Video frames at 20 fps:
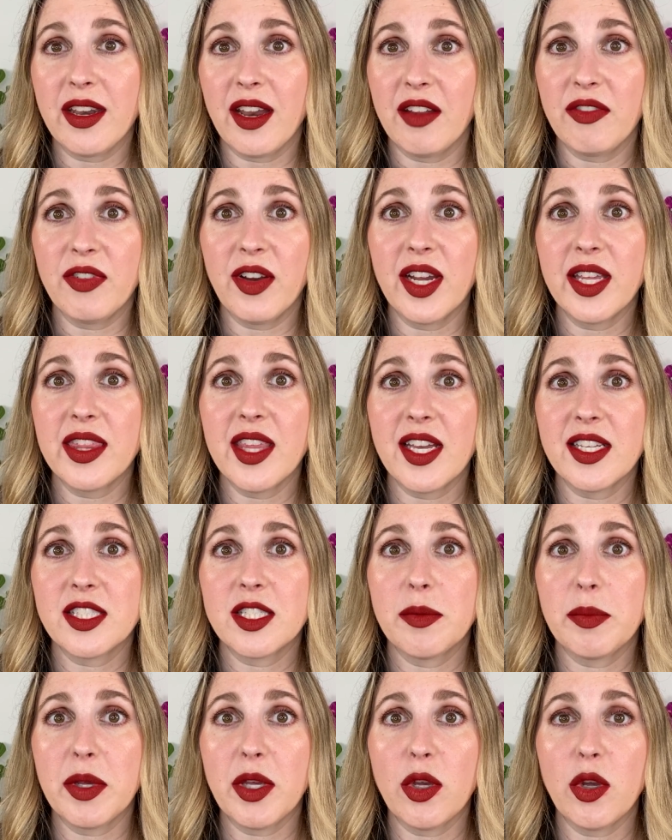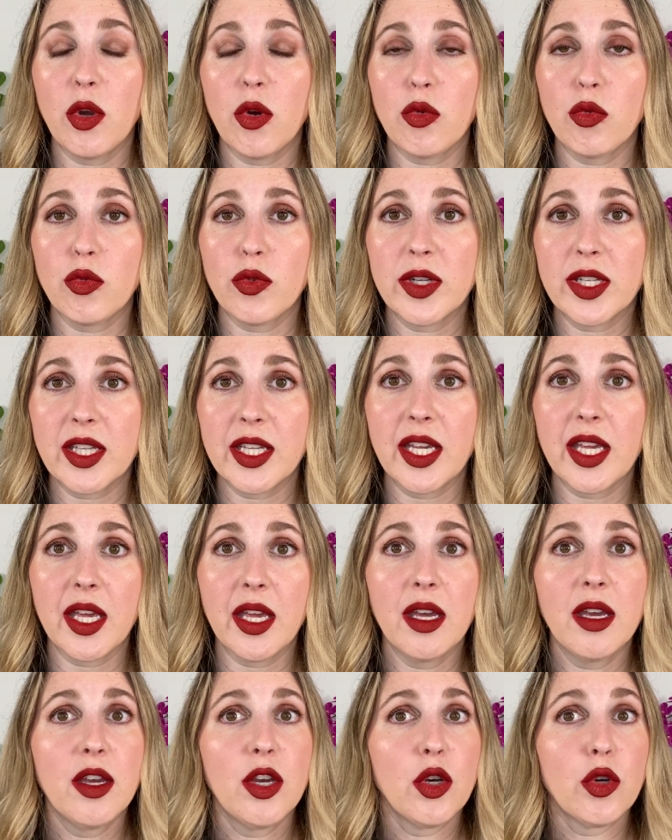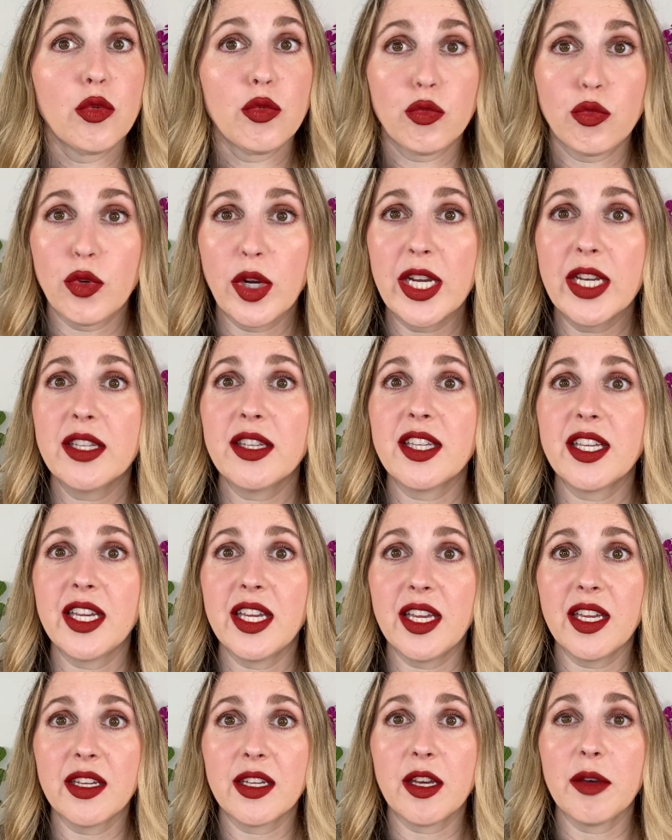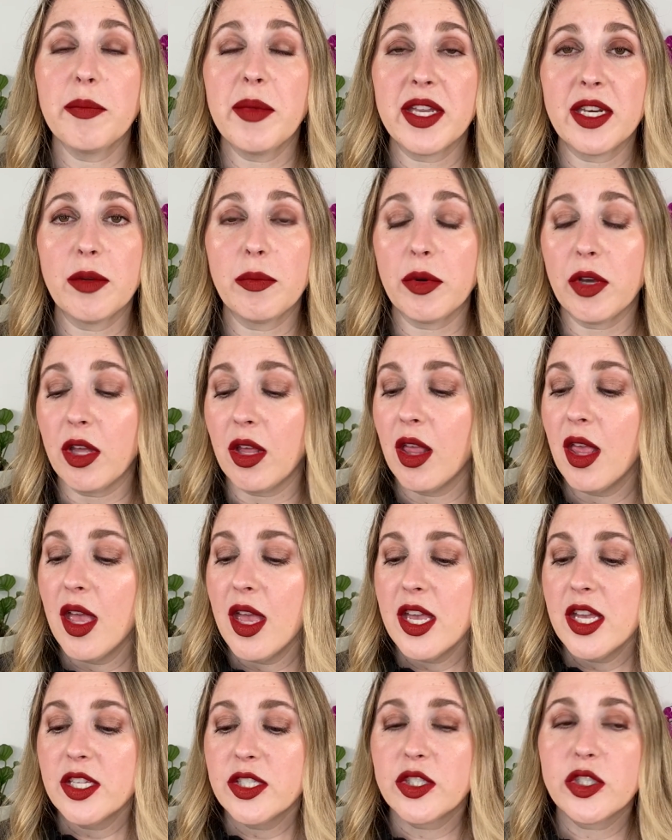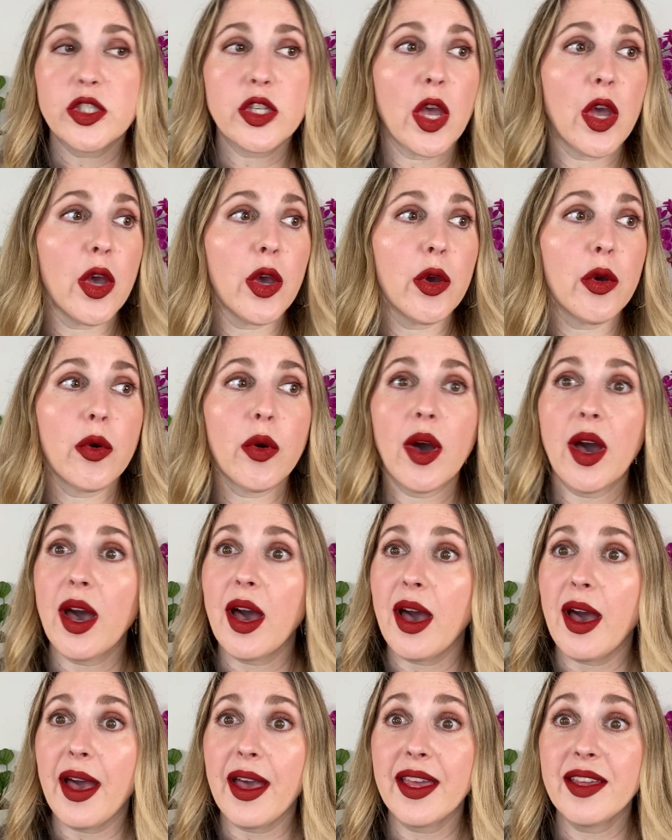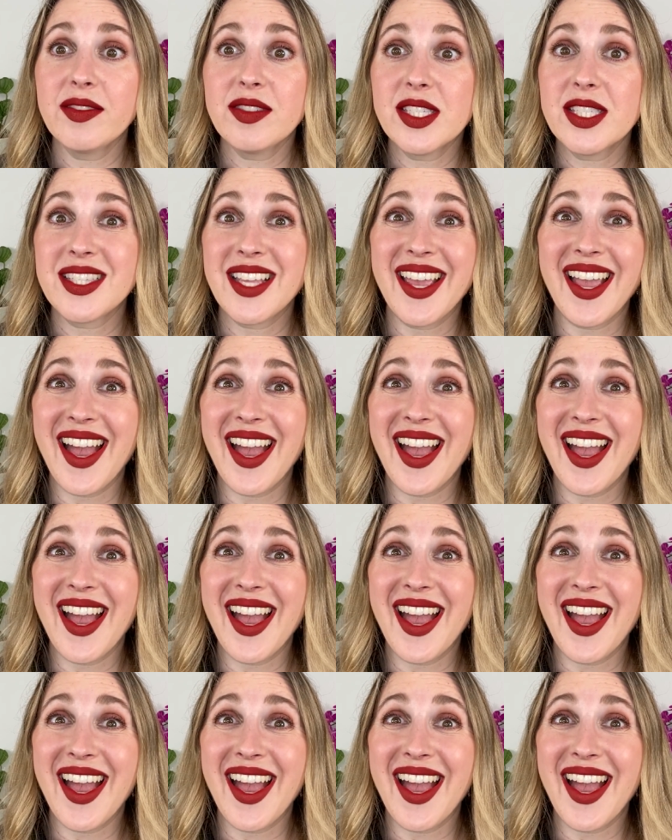I find that to be really, really commendable. So I have to say,